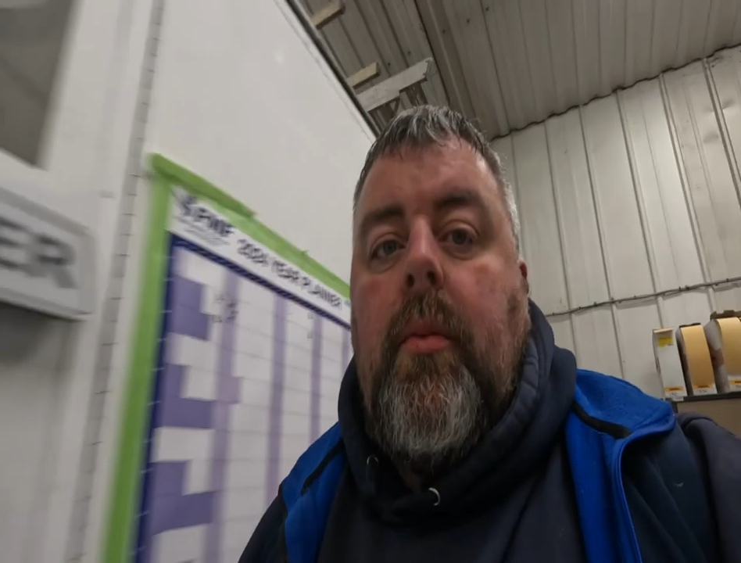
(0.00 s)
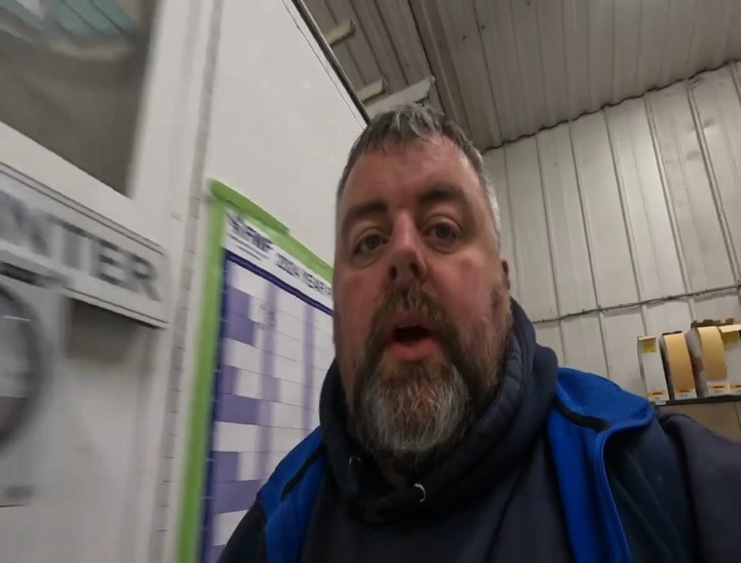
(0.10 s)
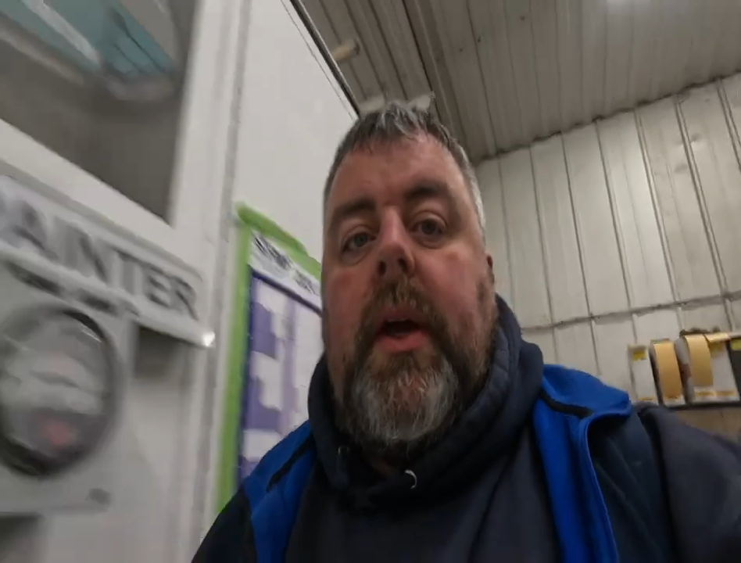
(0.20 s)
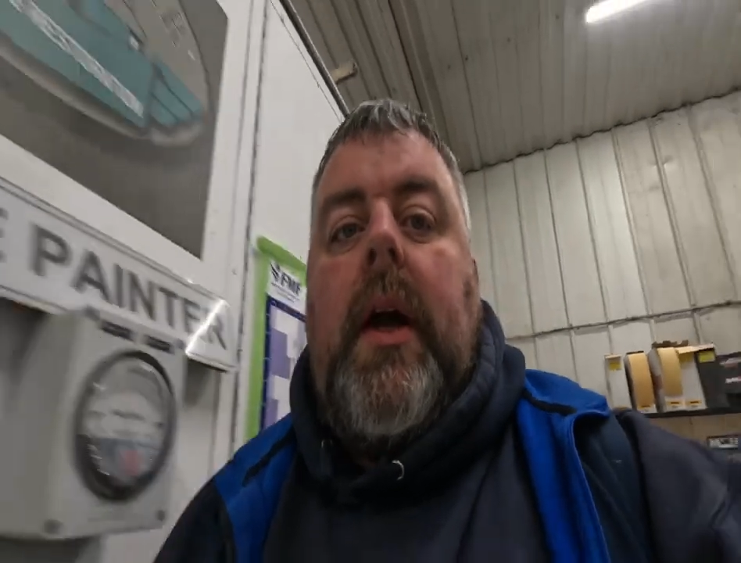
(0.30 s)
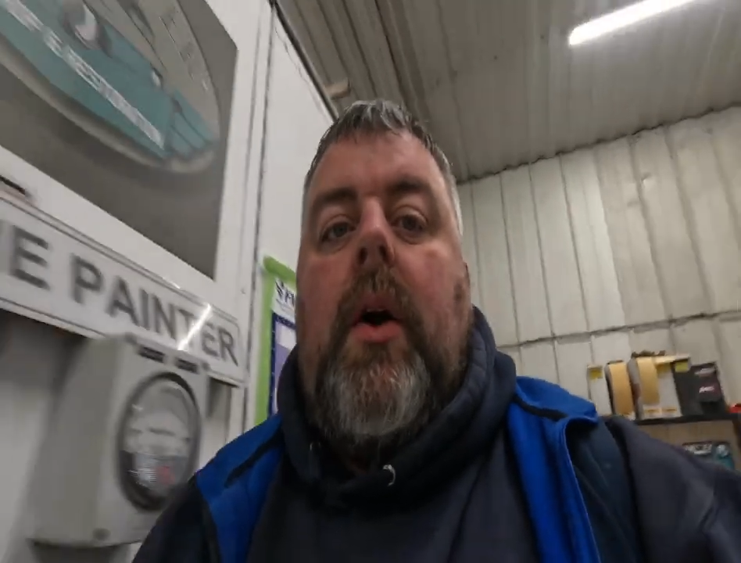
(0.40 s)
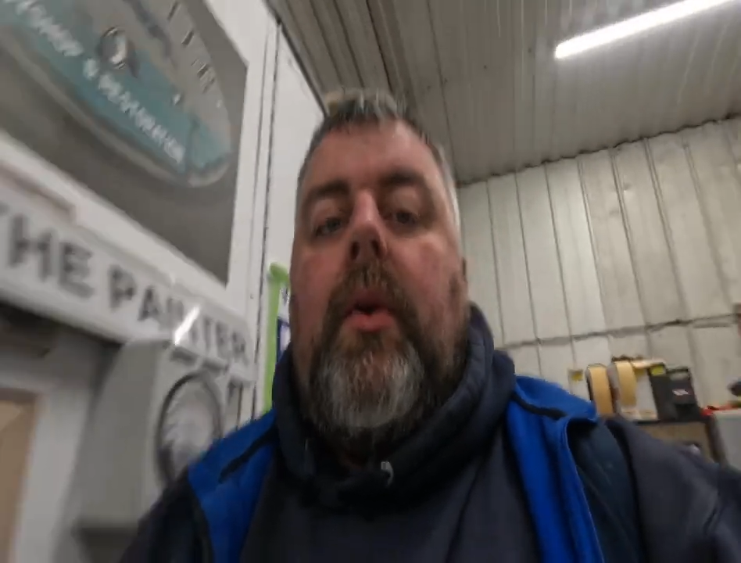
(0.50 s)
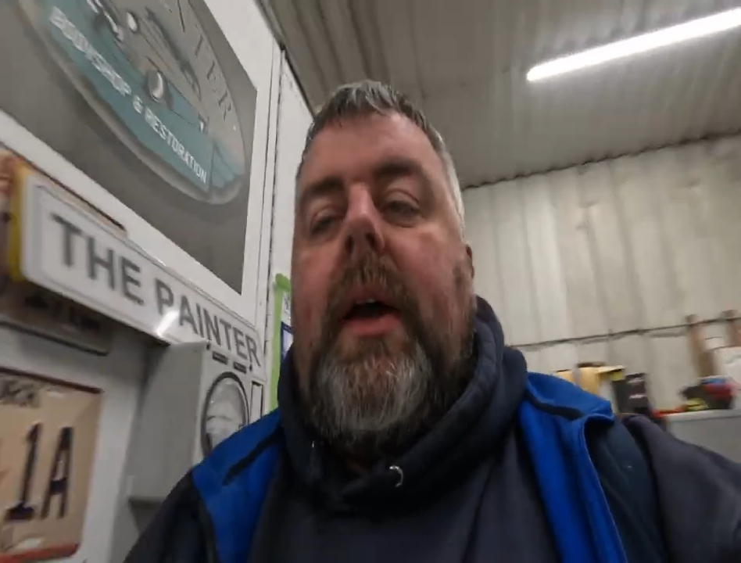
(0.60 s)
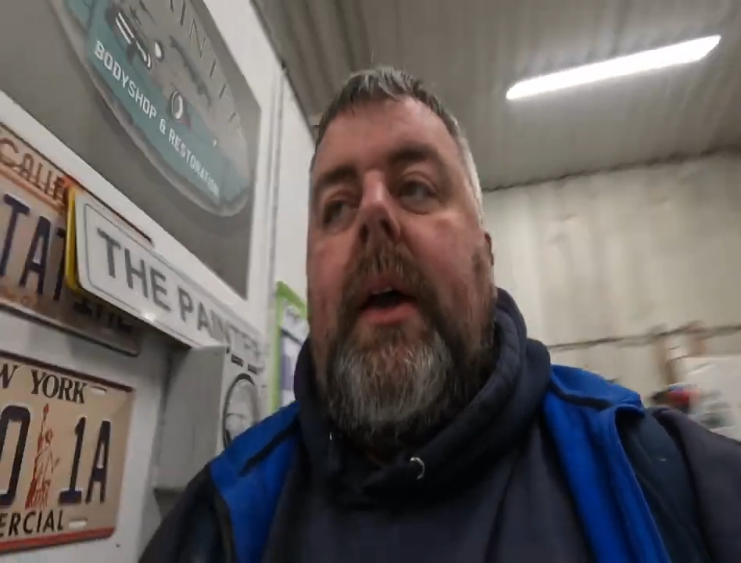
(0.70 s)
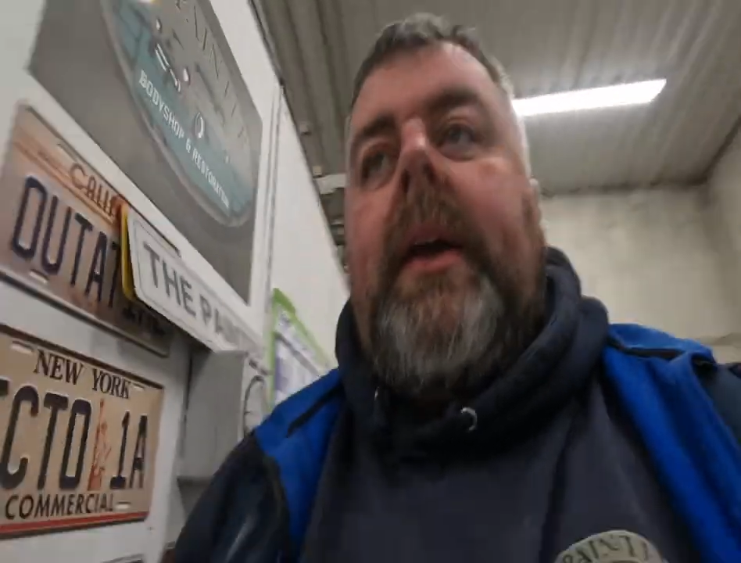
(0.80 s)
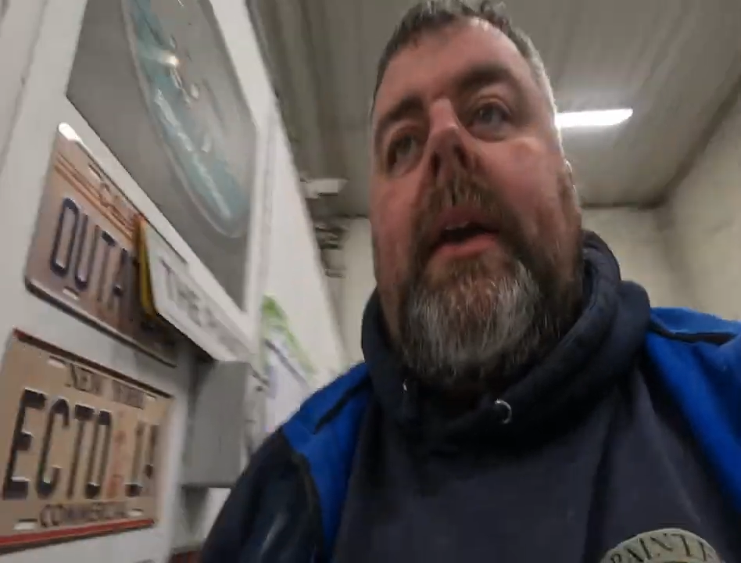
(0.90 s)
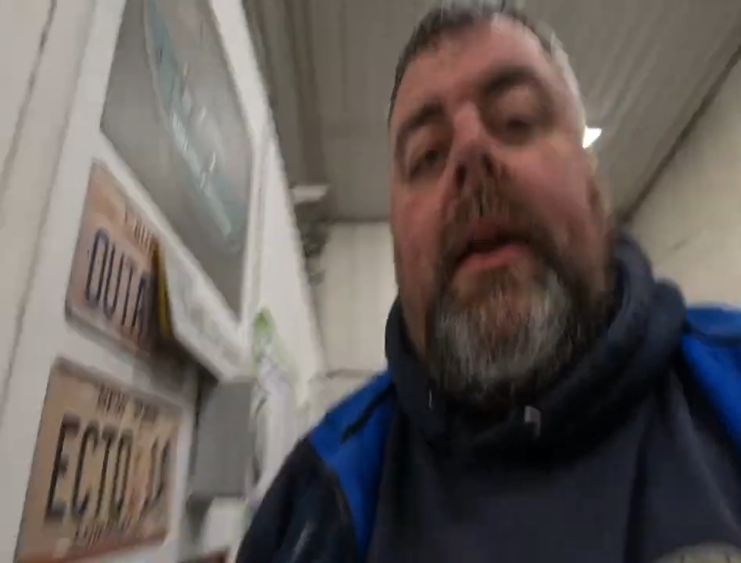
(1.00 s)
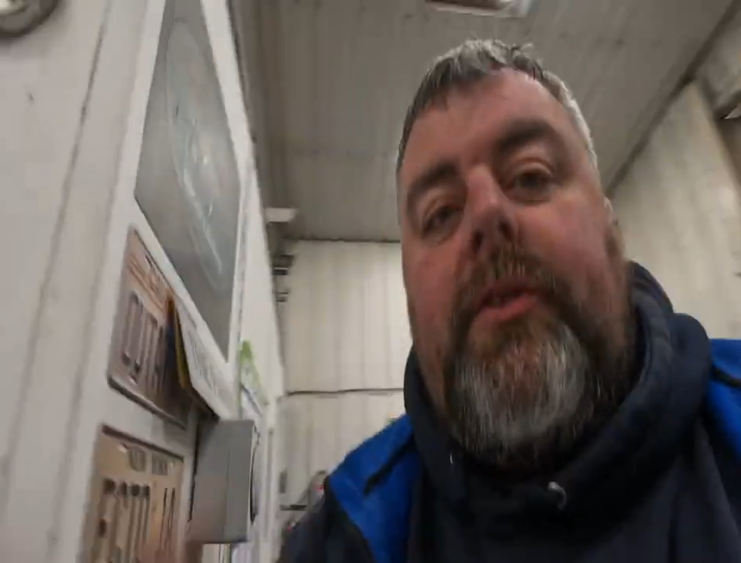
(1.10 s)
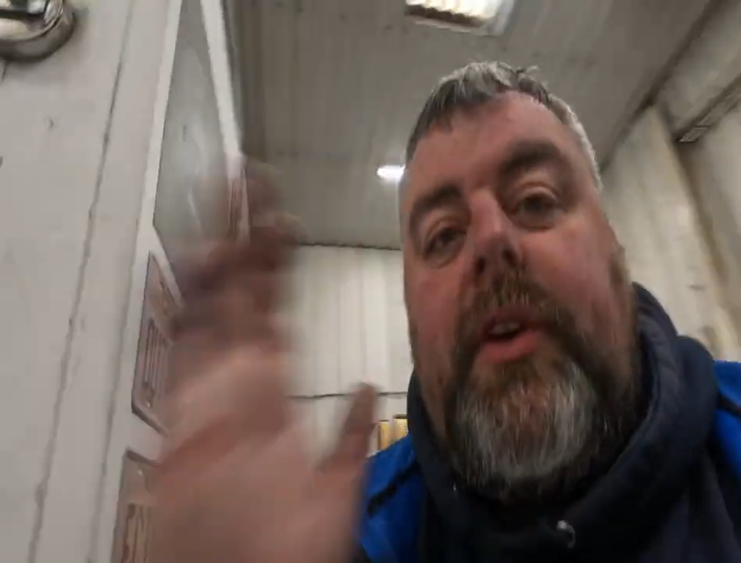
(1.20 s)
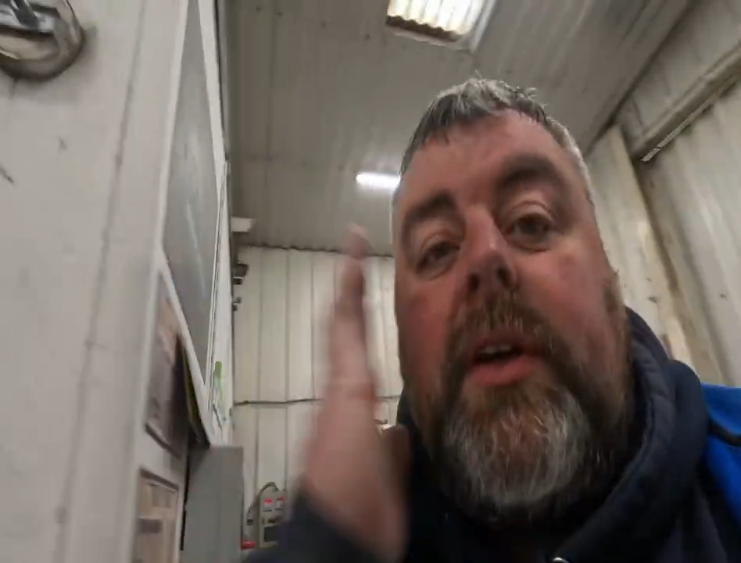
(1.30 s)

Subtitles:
pretty cold out here, hence